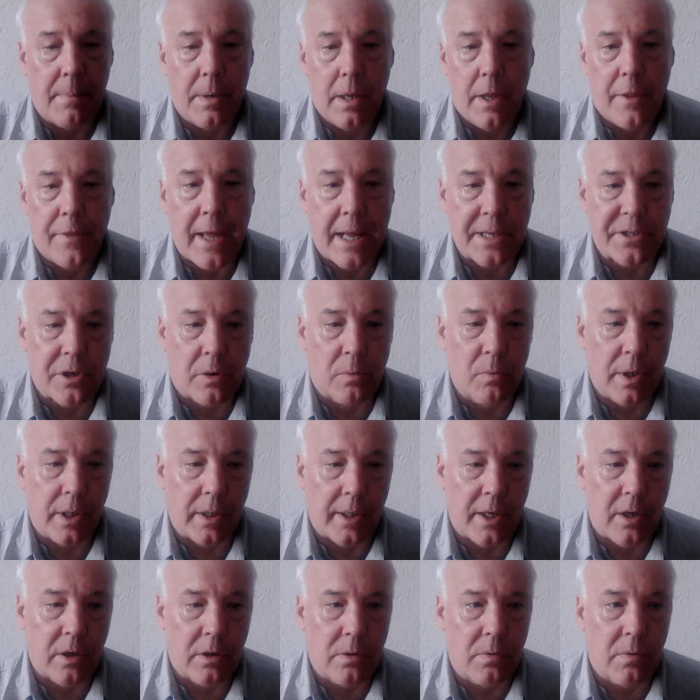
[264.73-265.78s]
That's a
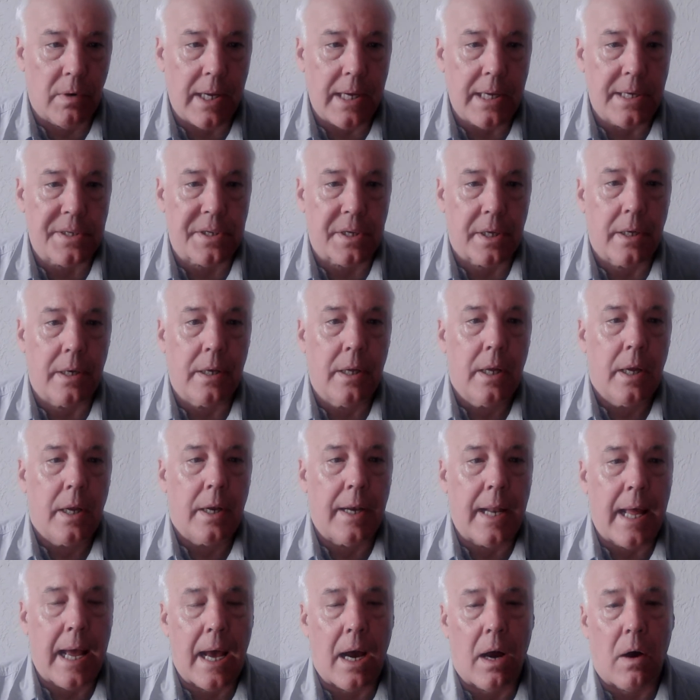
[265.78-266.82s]
really good reason.
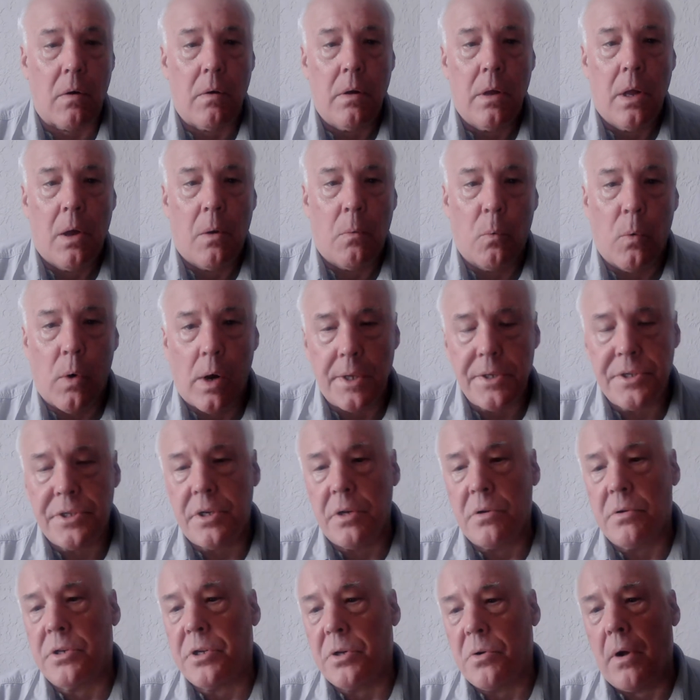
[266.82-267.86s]
Now, once
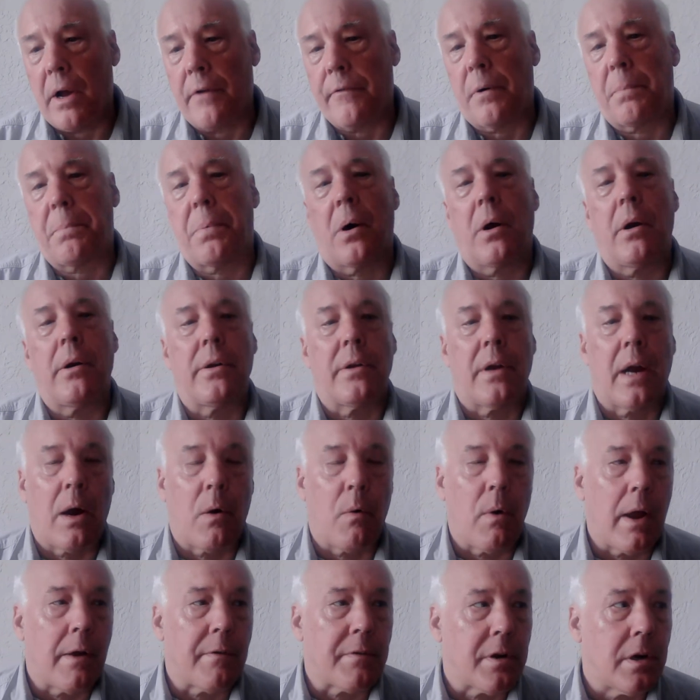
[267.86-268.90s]
you do have a partner,
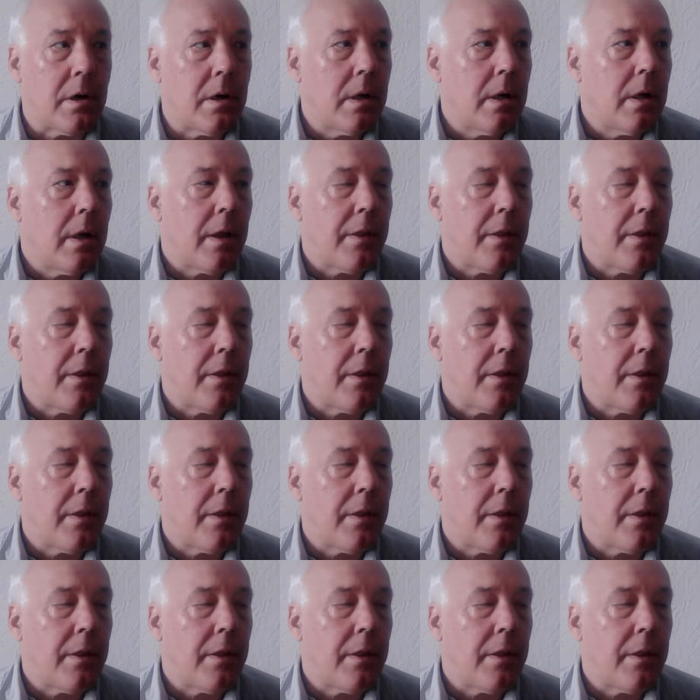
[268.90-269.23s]
however,